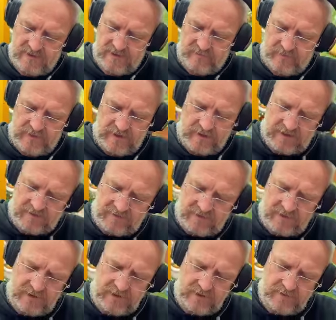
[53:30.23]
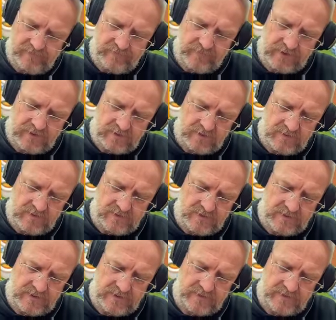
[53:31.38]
You have to eat them. No choice.